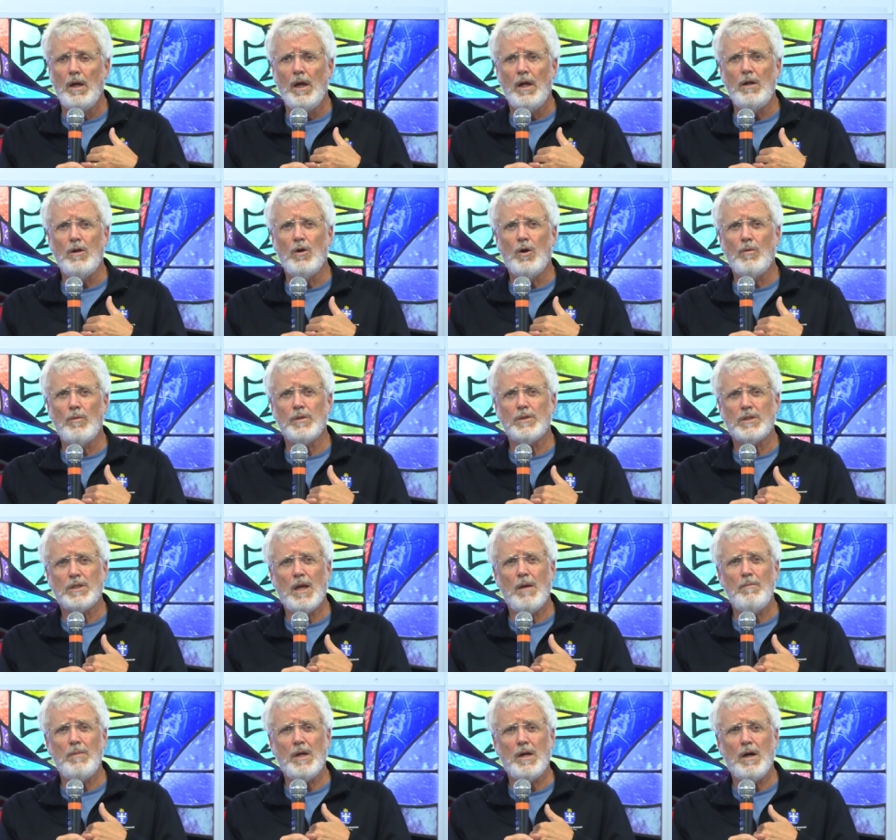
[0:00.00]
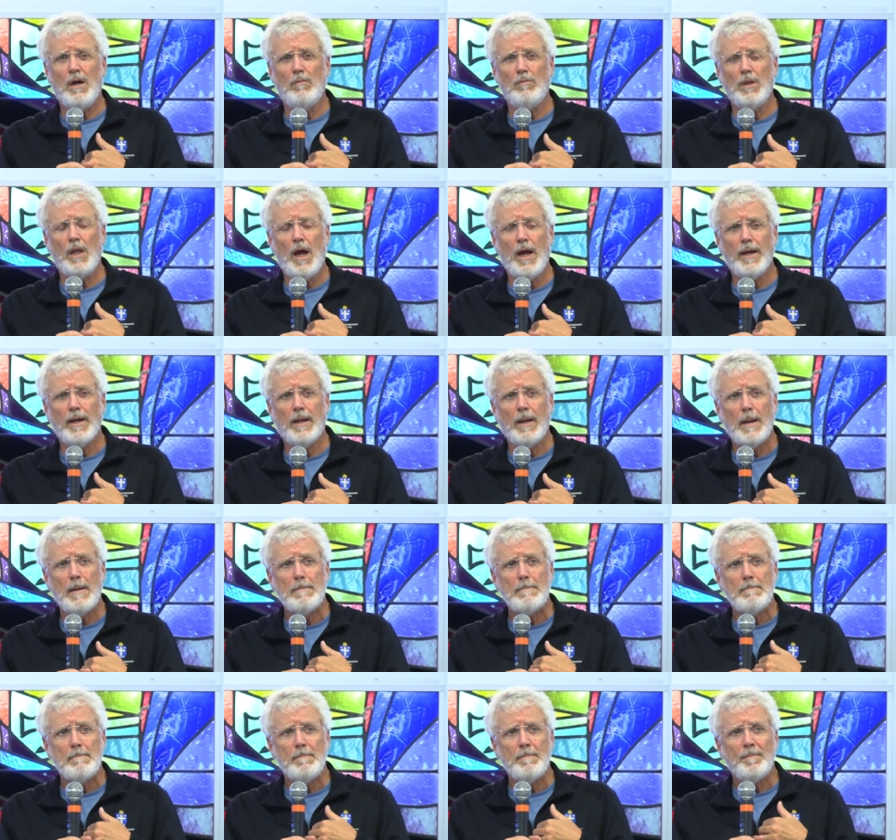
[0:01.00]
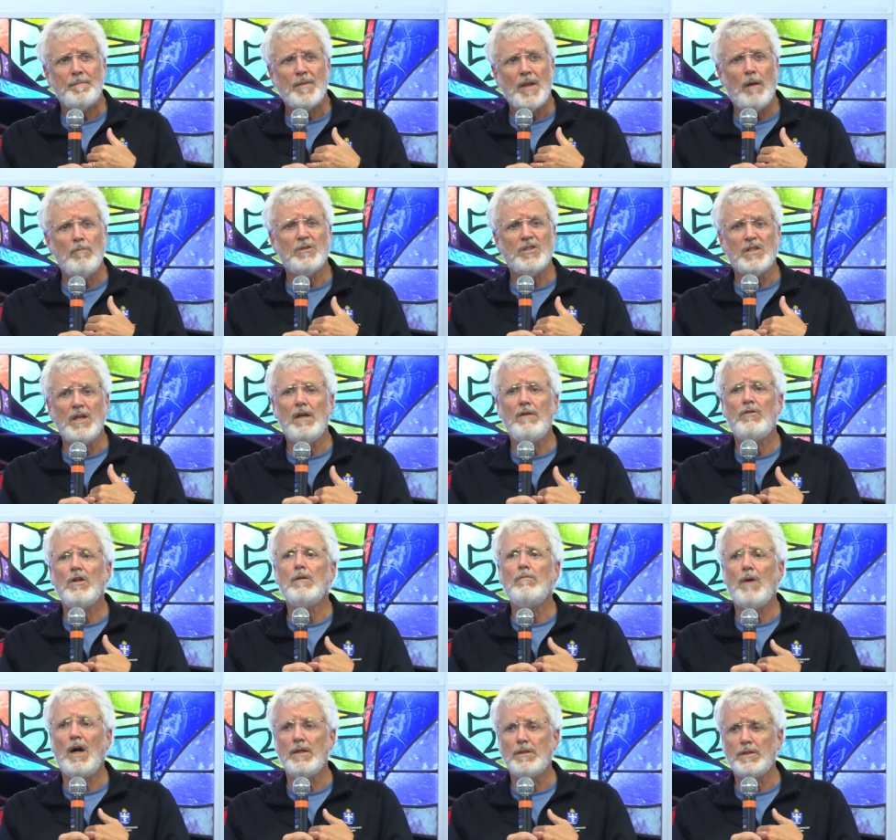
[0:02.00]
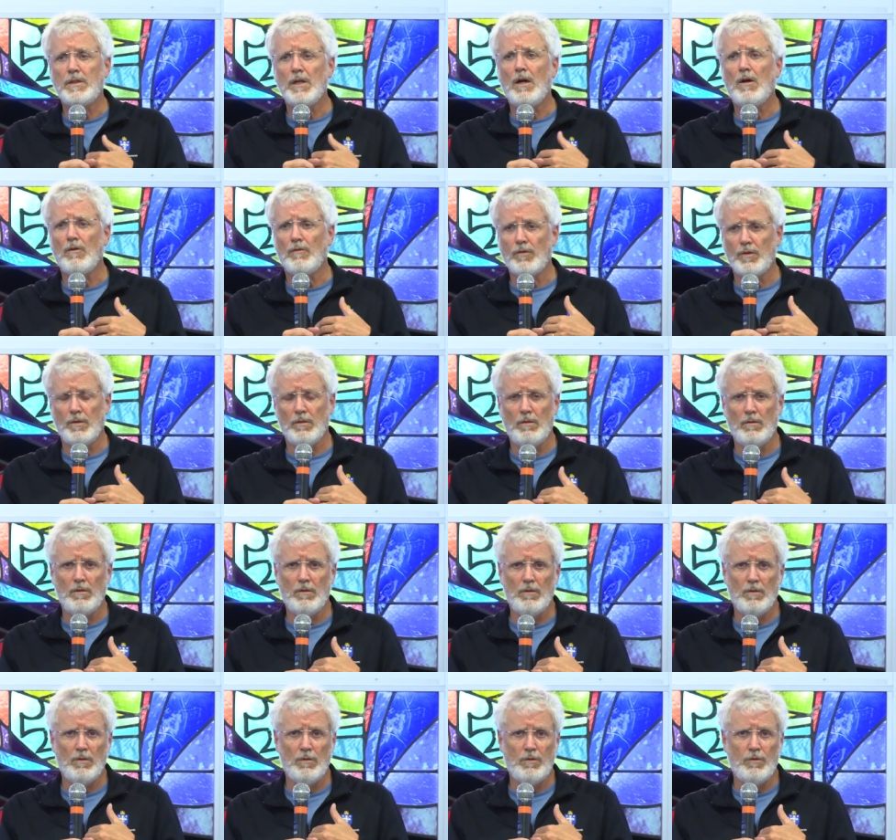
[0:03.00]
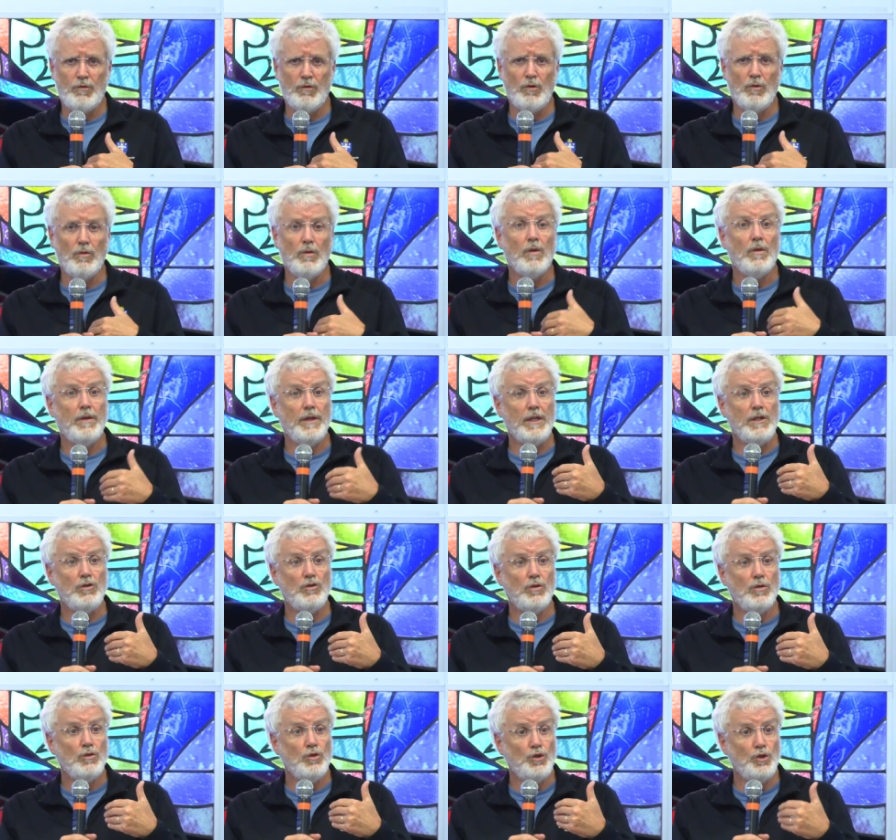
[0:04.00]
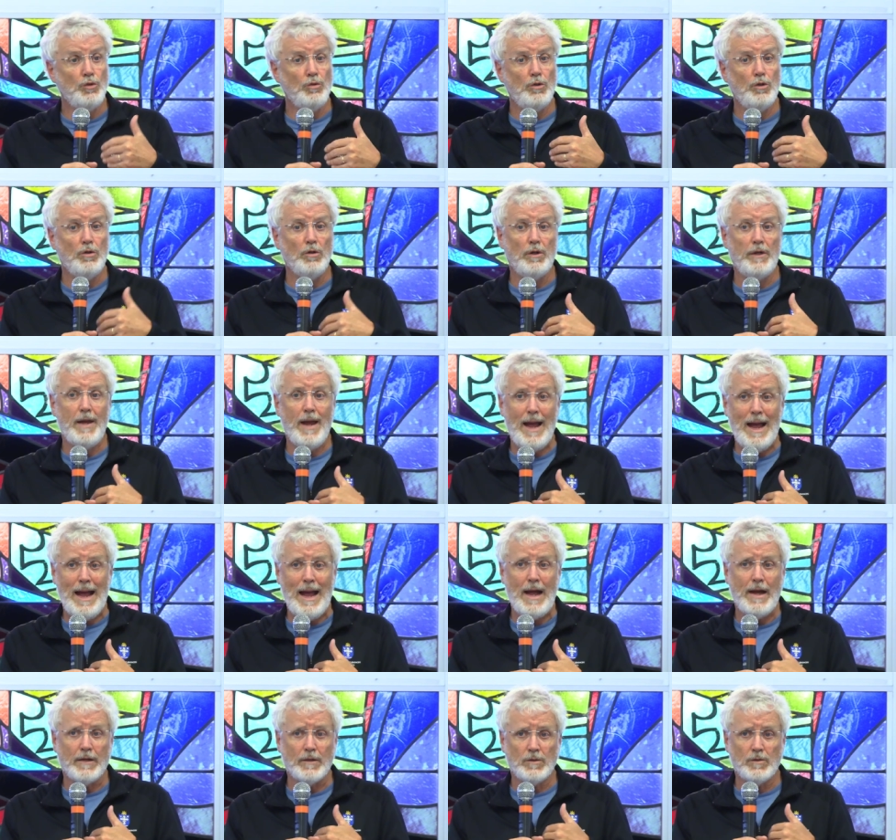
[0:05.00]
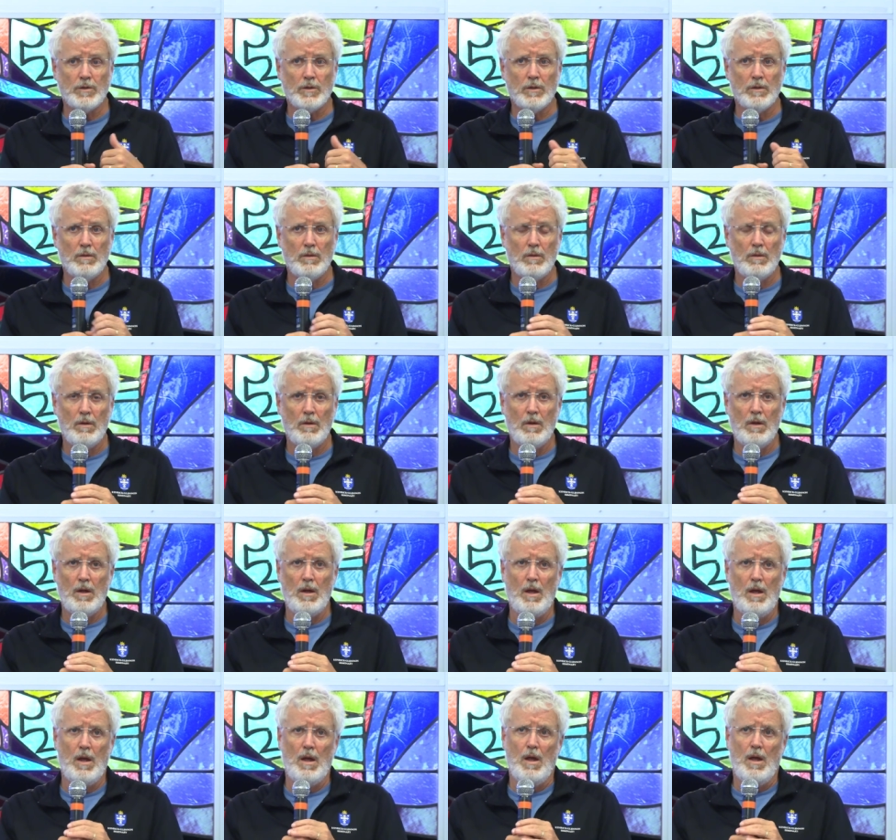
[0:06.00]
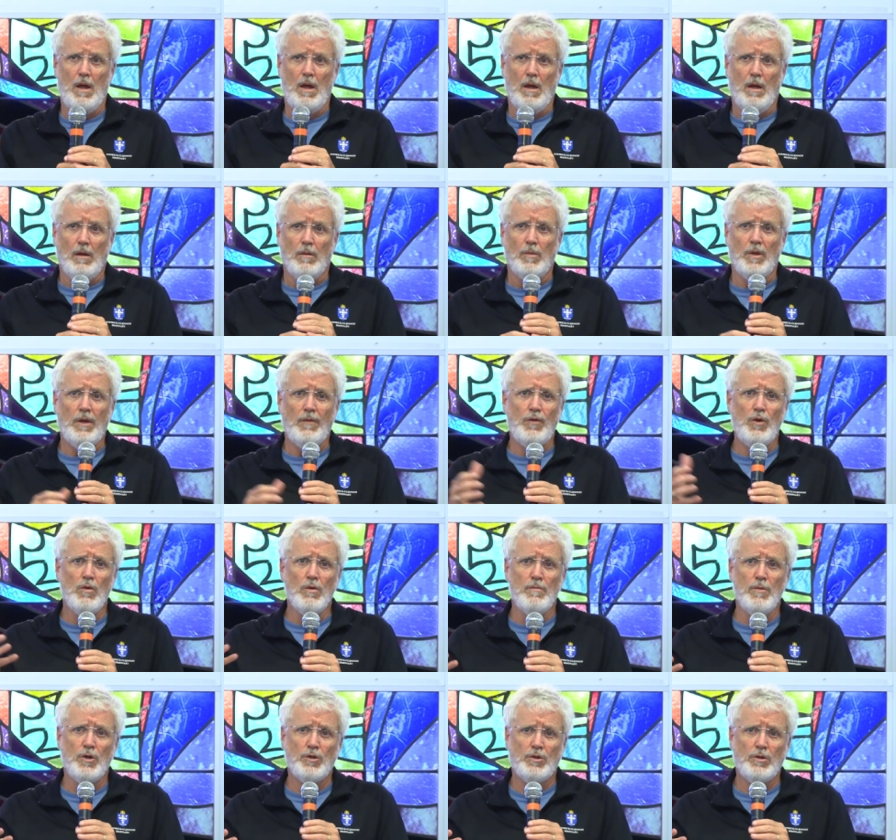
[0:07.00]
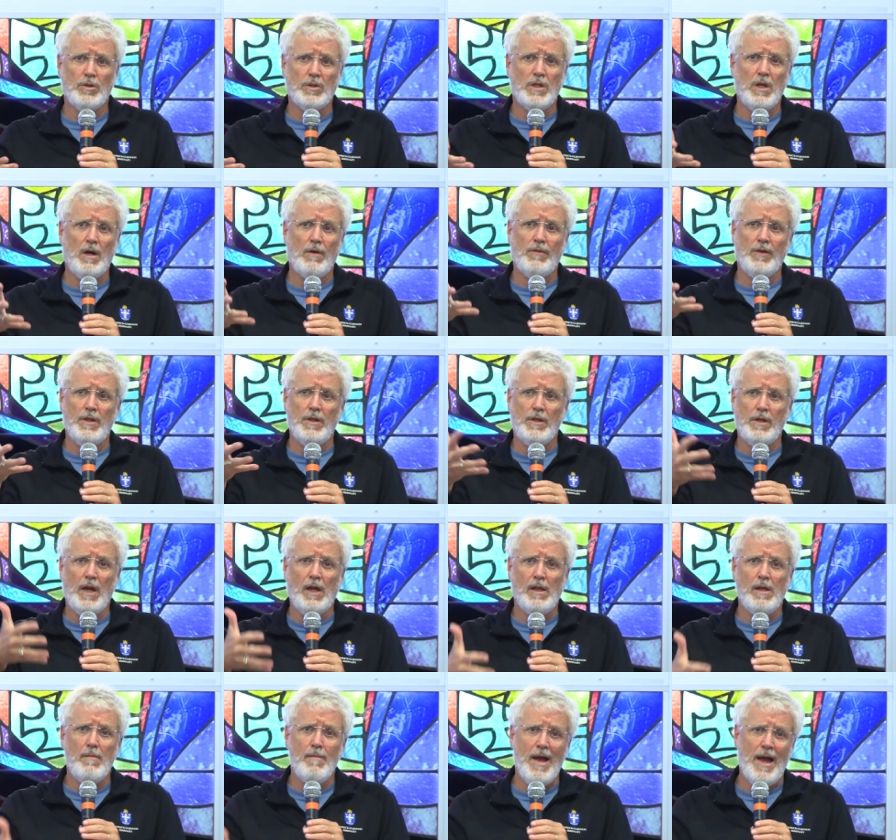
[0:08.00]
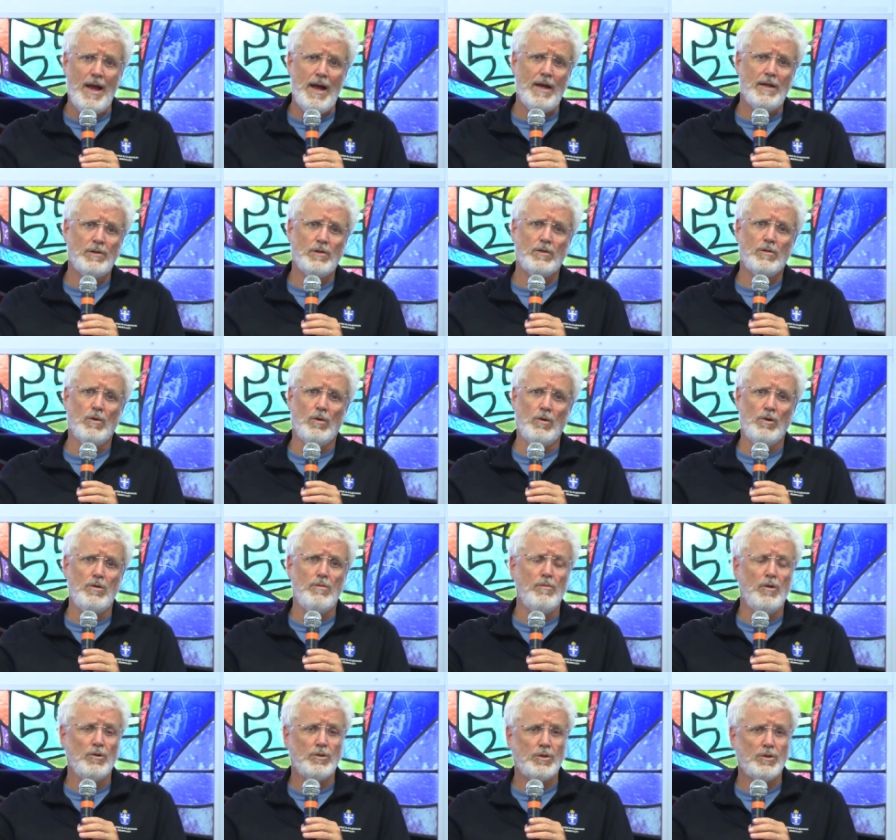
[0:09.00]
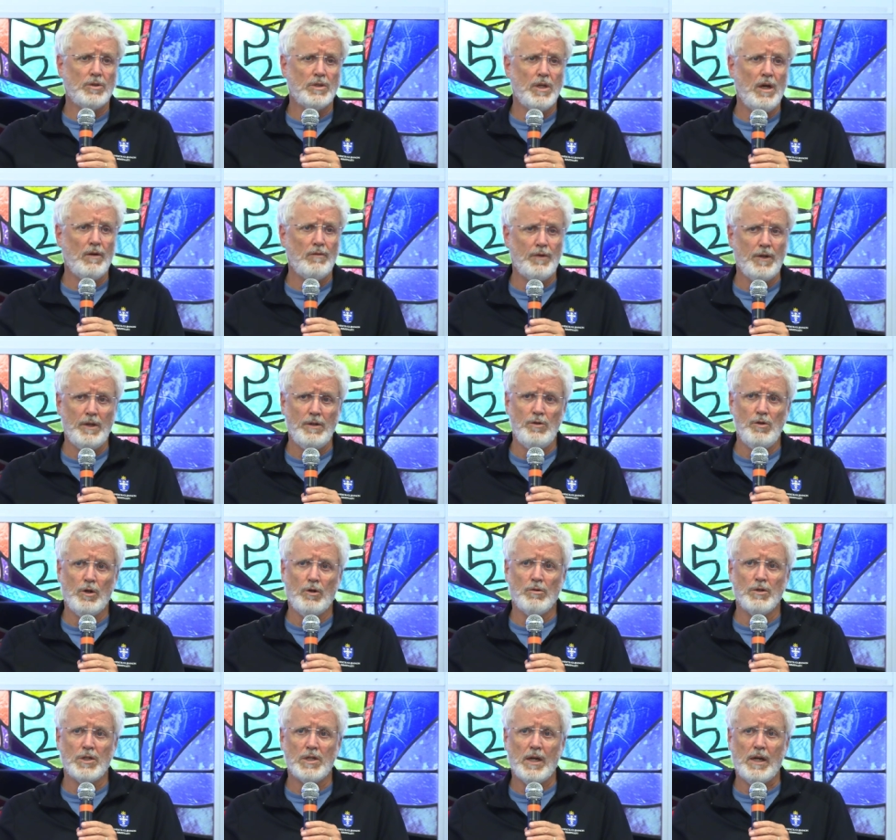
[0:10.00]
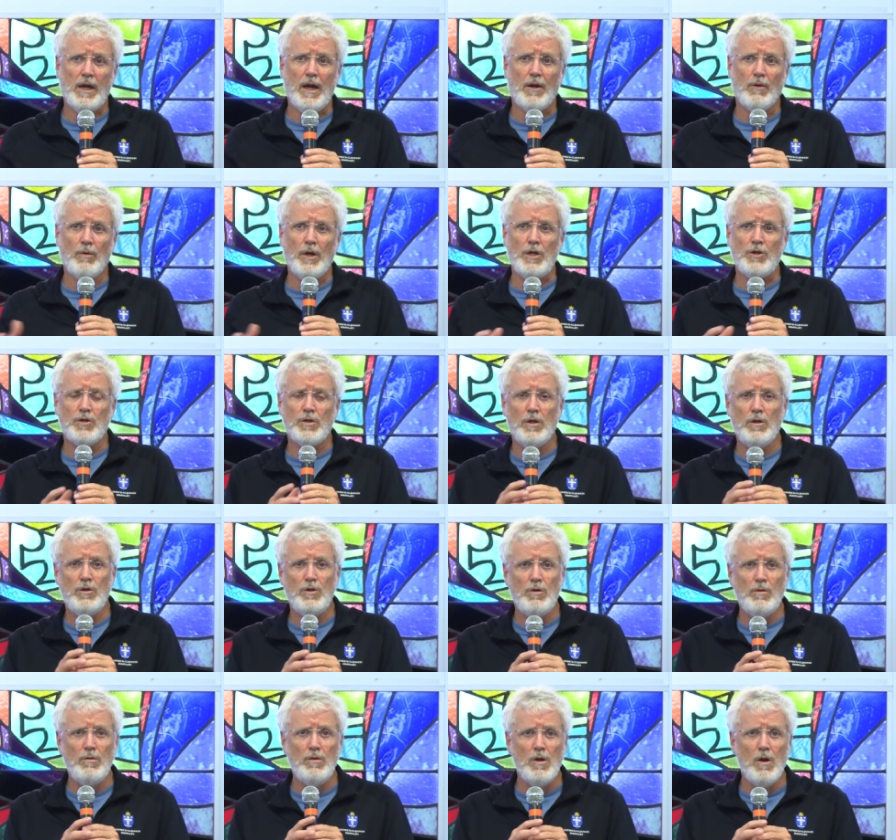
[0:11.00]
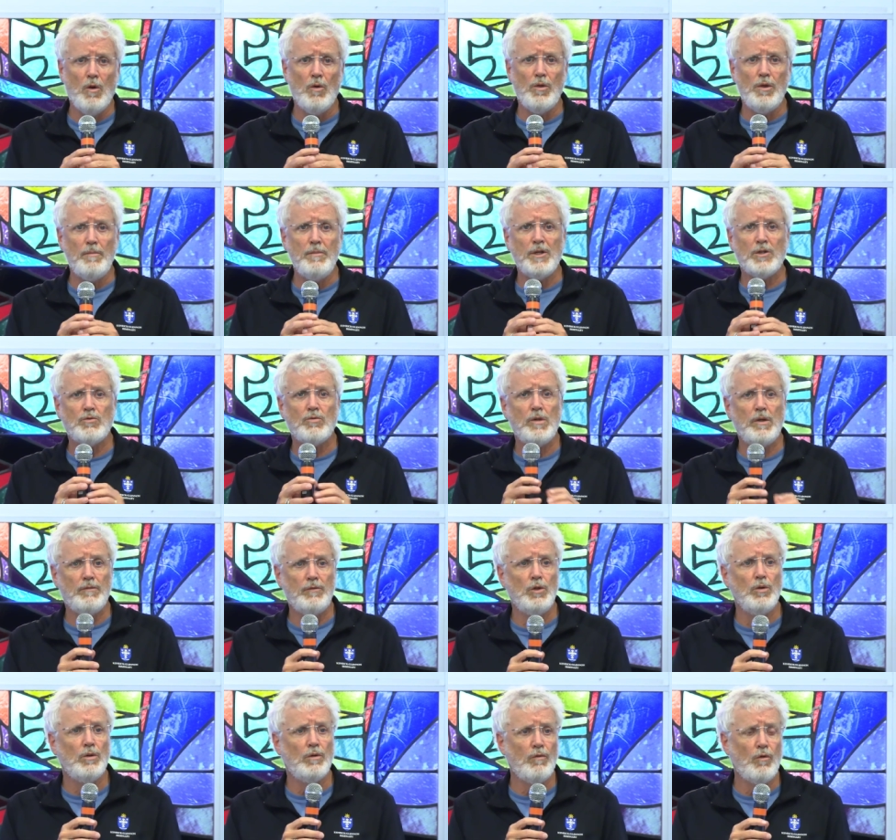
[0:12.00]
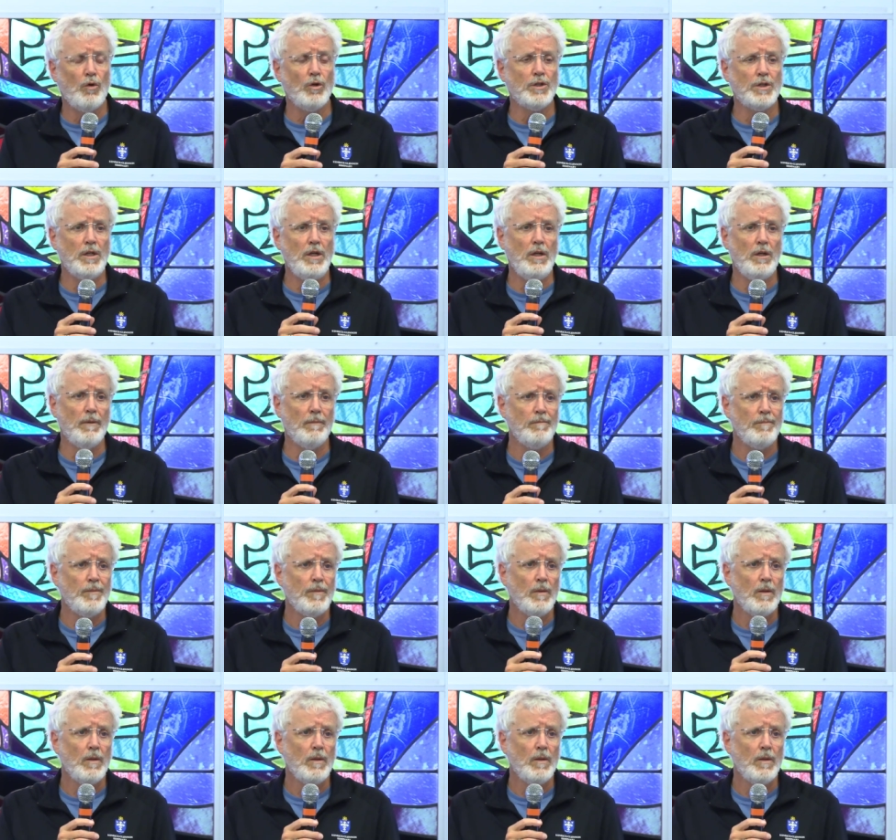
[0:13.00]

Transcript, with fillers: And it almost can become like I'm saving myself through these do good acts. But if you immerse yourself in the daily Mass or you immerse yourself in Eucharistic adoration, you know the mystery of Luke 14.